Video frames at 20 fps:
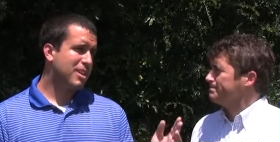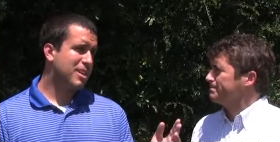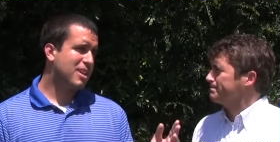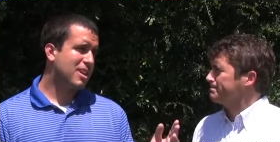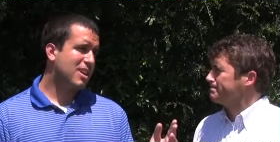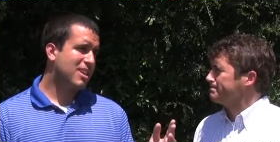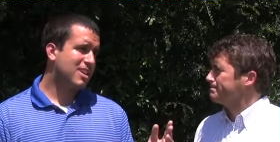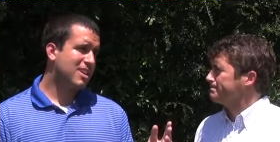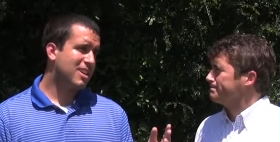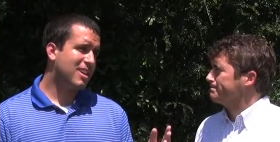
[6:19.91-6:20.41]

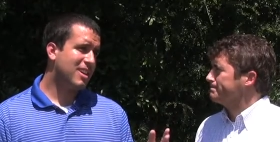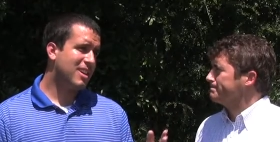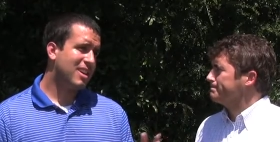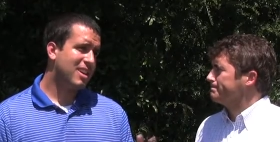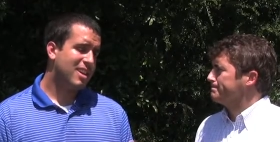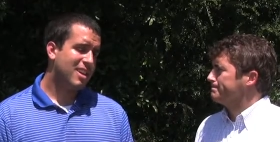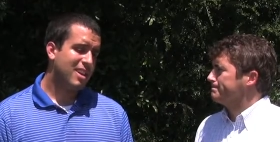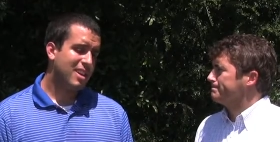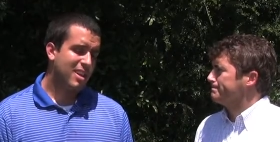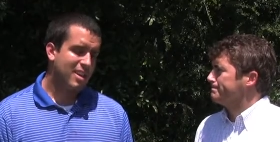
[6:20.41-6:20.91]
Speaker 1: Choctaw.
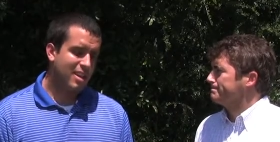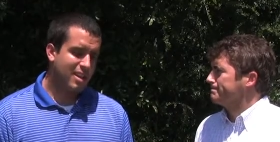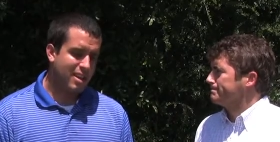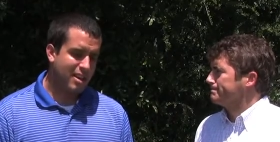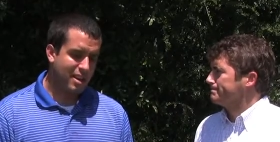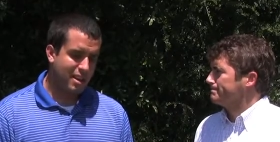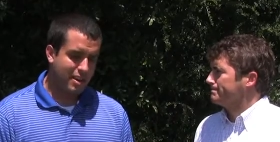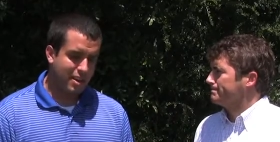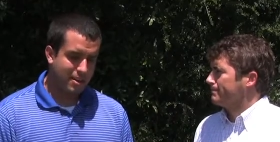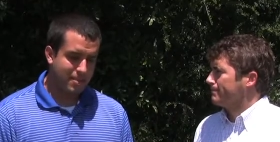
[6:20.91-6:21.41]

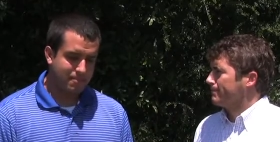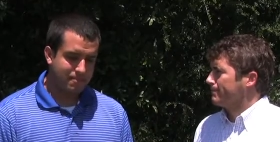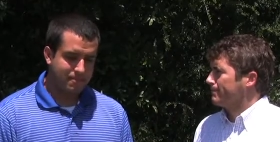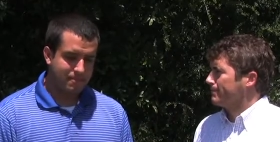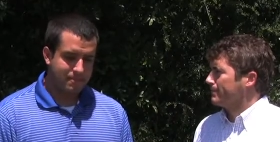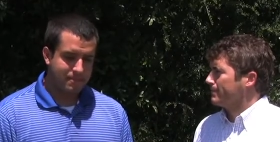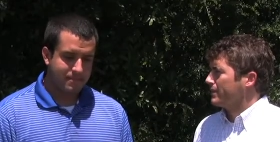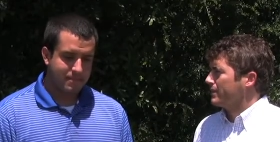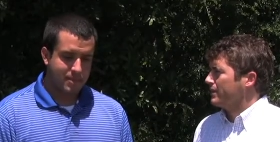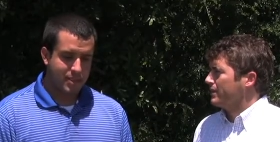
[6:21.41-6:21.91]
Um,
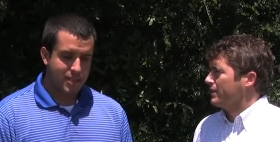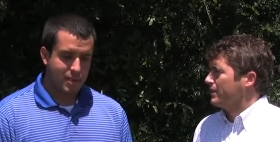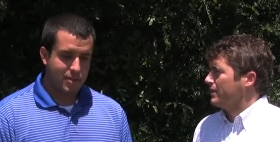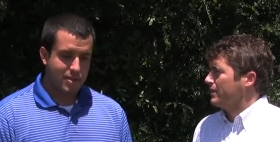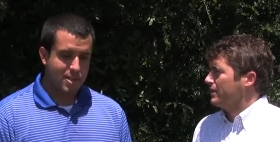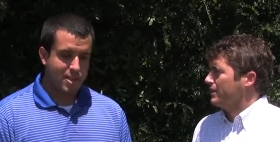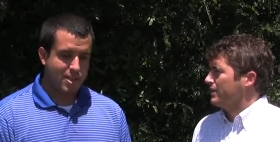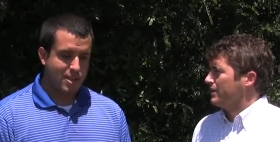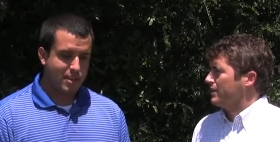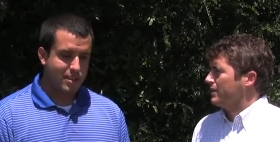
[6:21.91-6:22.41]
you know,
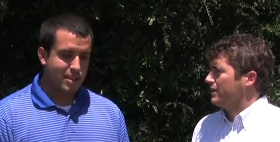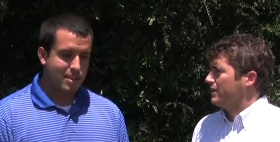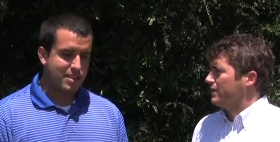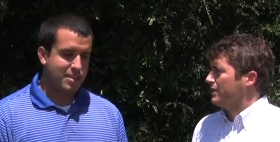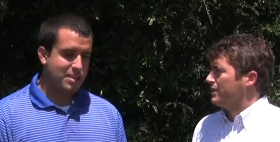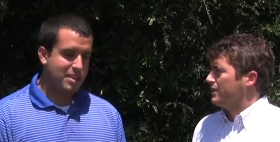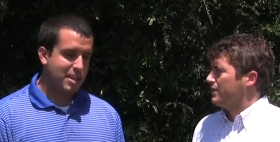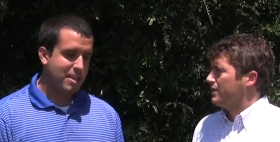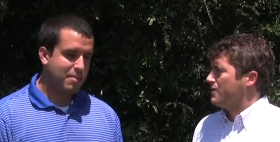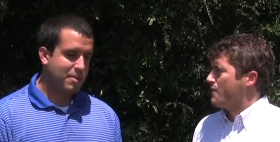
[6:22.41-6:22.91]
Choctaw's a
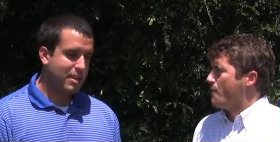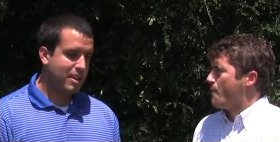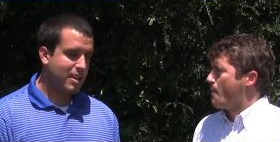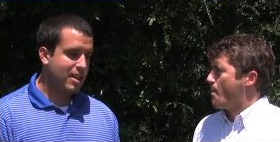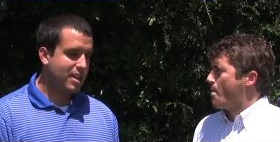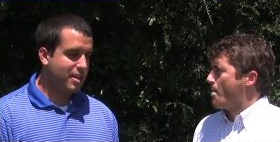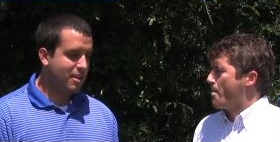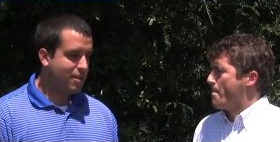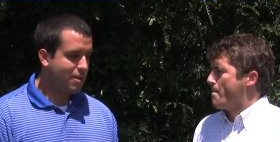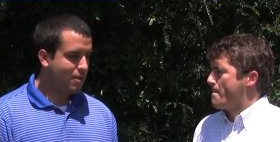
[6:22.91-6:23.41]
team that
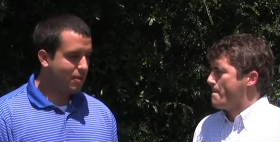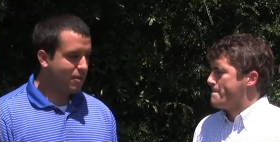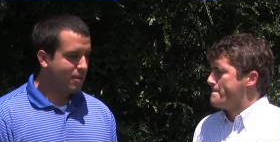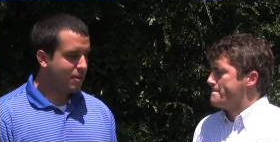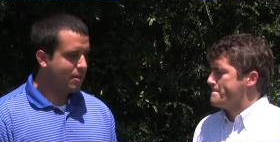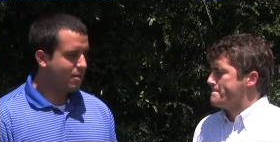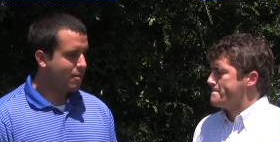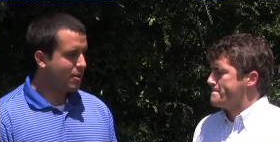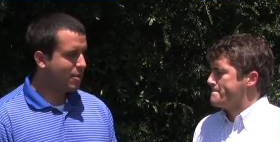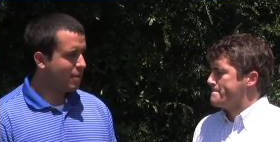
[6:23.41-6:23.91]
kind of hung with
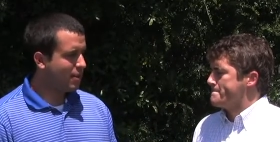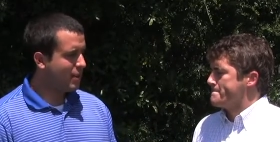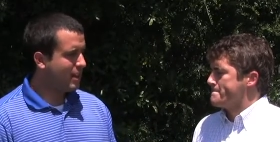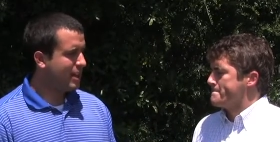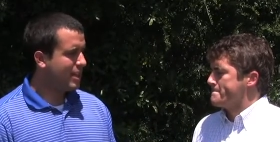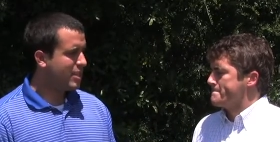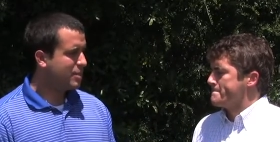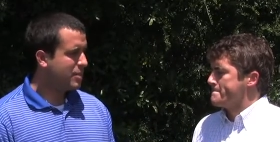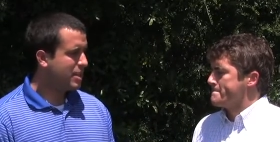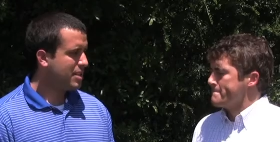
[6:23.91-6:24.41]
them early
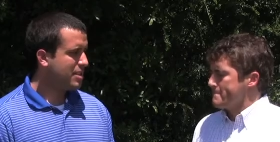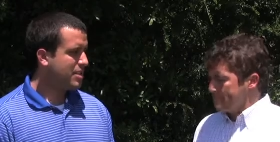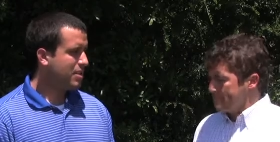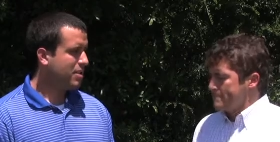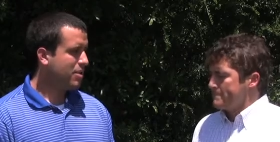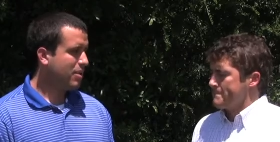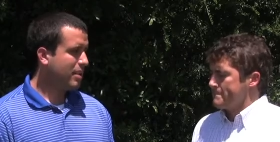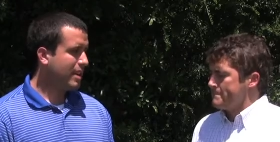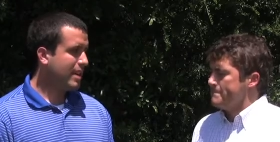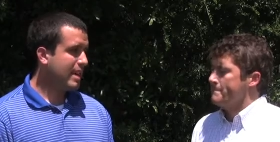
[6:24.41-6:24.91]
against
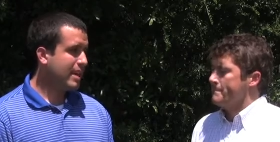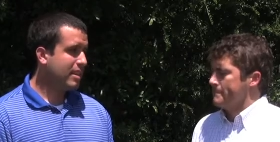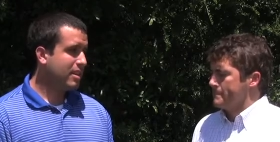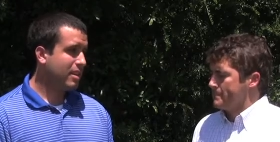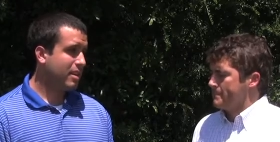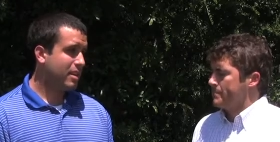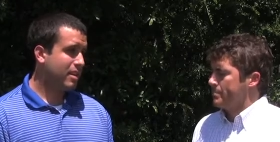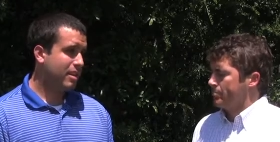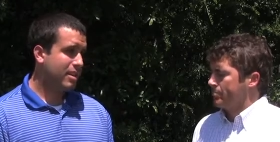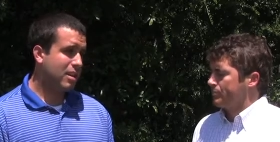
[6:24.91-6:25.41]
Pensacola
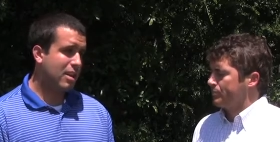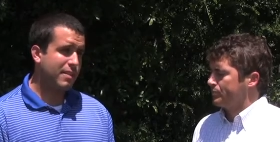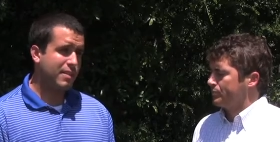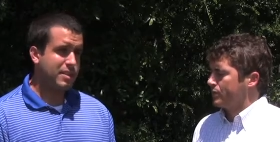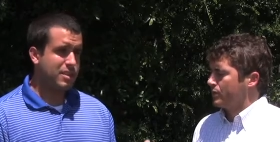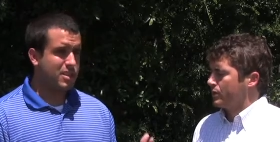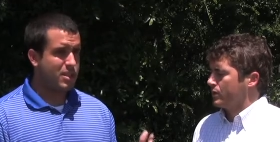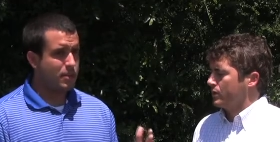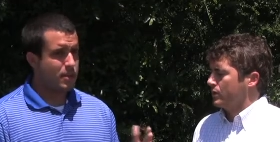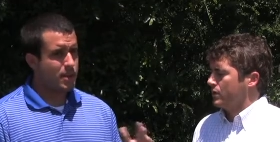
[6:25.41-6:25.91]
Catholic.
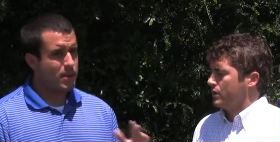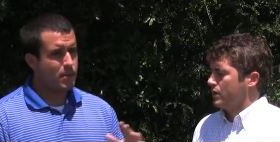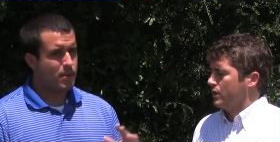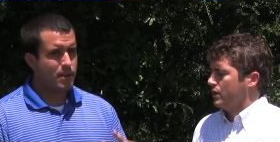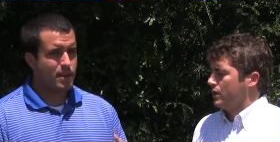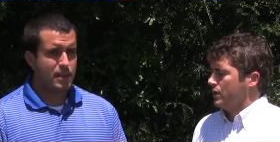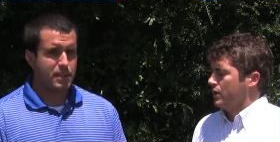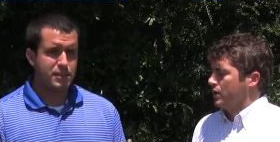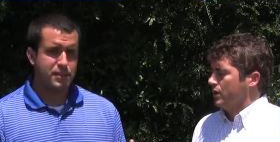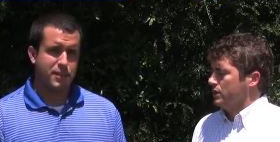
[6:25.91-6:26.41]
Obviously, we know what
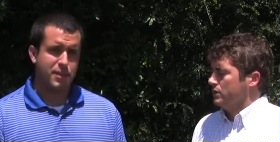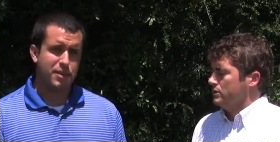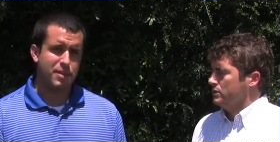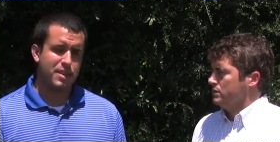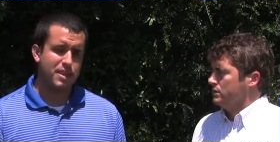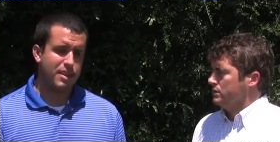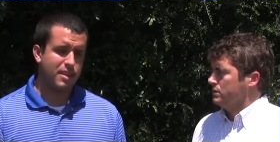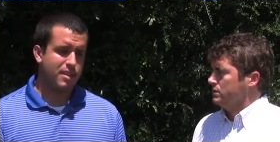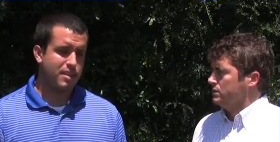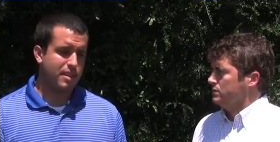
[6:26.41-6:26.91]
Niceville
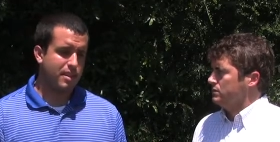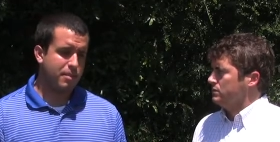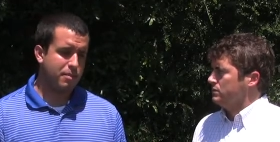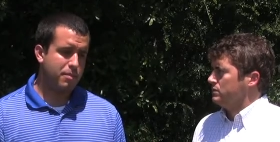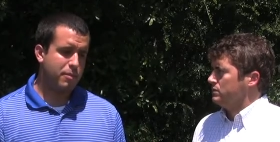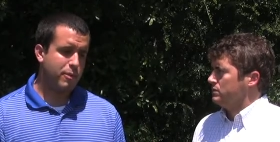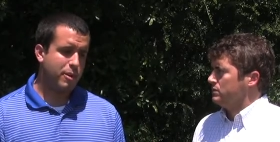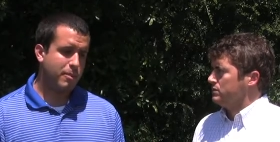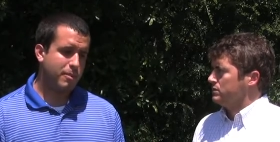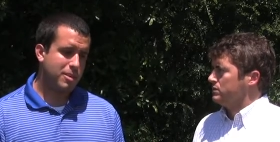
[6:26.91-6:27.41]
did. They
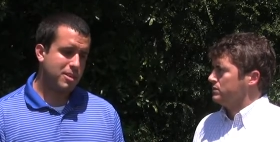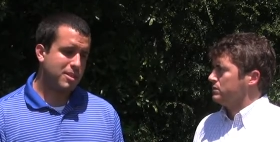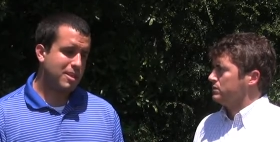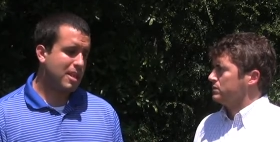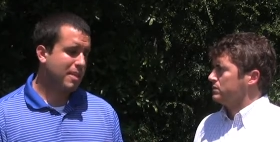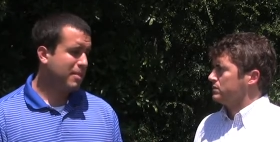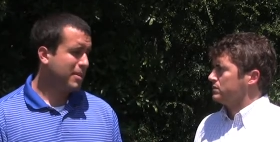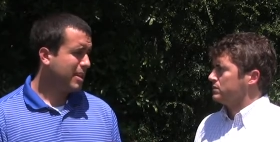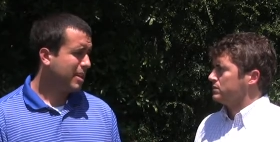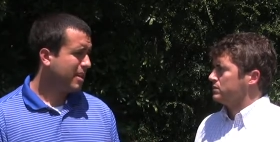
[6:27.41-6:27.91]
pretty much
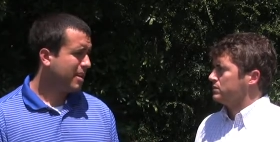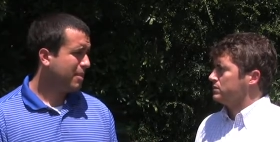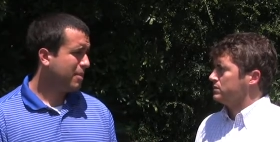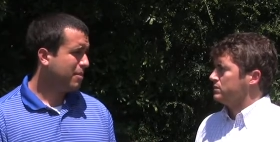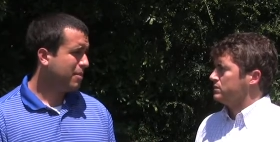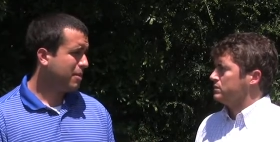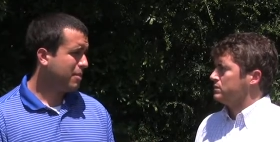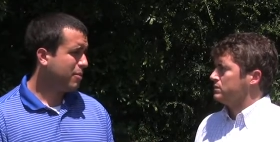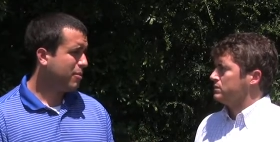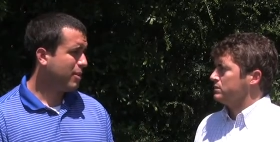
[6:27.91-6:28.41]
dominated a,
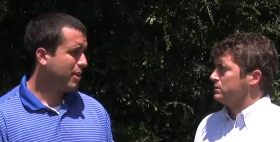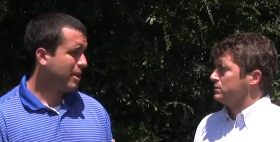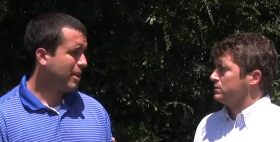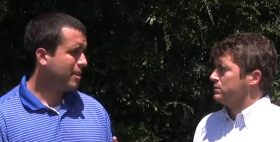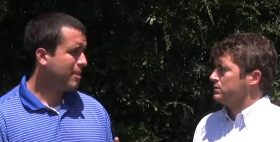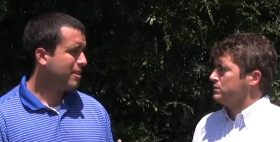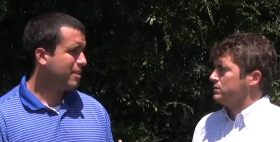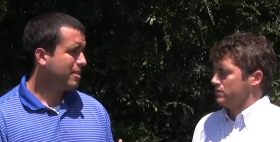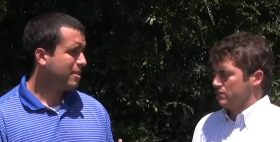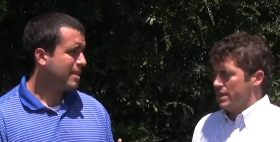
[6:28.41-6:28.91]
a pretty
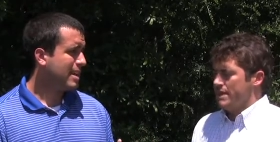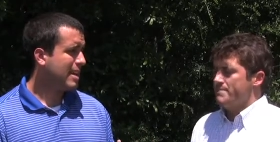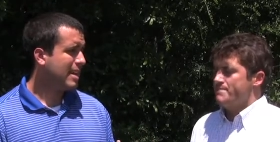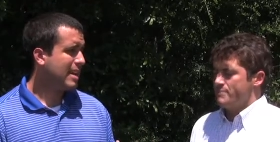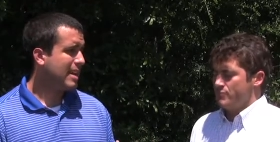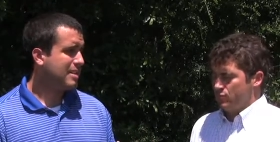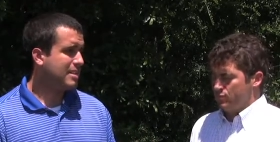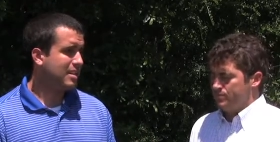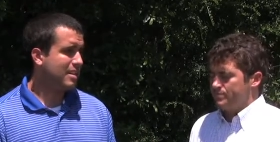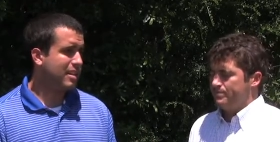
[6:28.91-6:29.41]
good yeah.
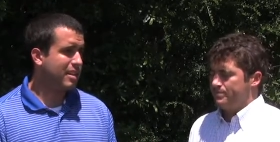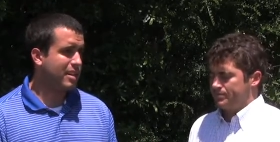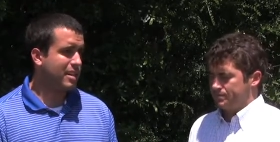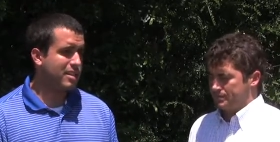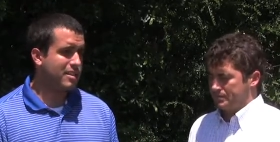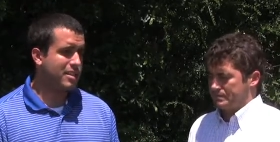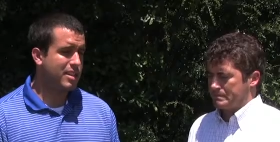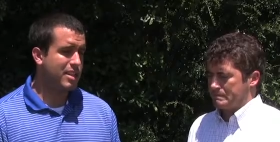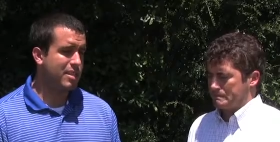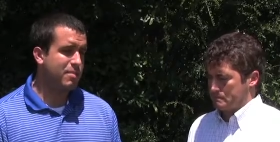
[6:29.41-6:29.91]
Tallahassee Lincoln
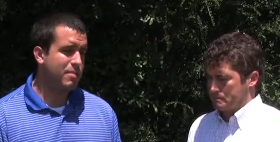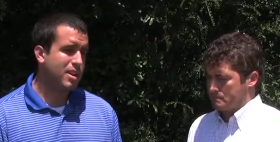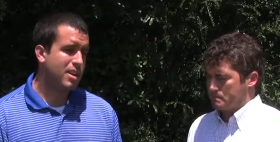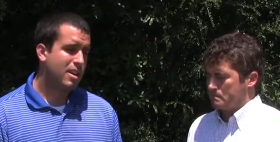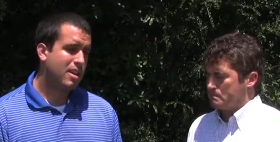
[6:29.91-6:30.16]
team.